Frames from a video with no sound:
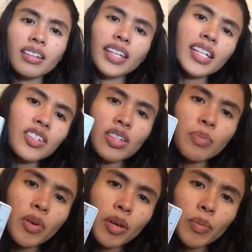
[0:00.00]
Like to the
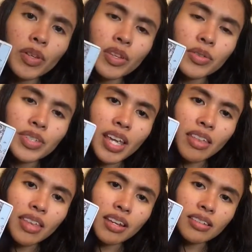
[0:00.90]
point where they'll say
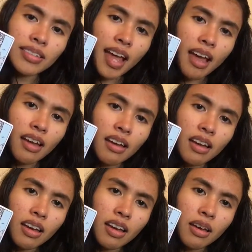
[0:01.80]
things that
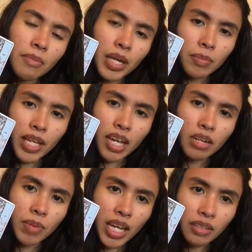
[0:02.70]
might be
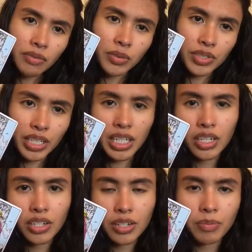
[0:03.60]
kind of painful to
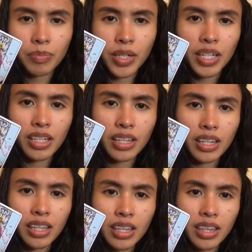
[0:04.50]
hear, but
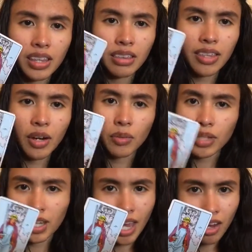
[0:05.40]
they don't
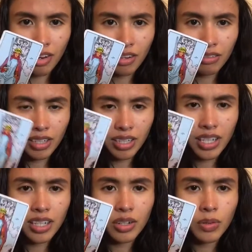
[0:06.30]
really care. The
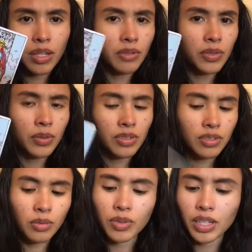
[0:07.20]
King and Queen of Swords
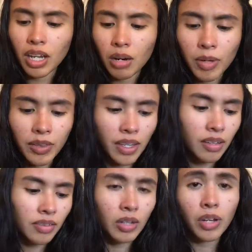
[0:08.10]
don't really care about
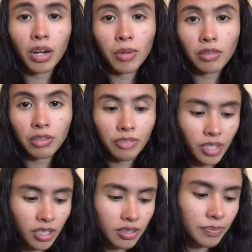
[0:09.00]
that. They don't care about your
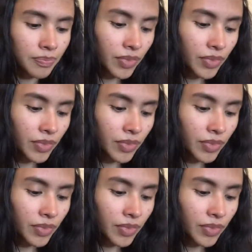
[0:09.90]
feelings.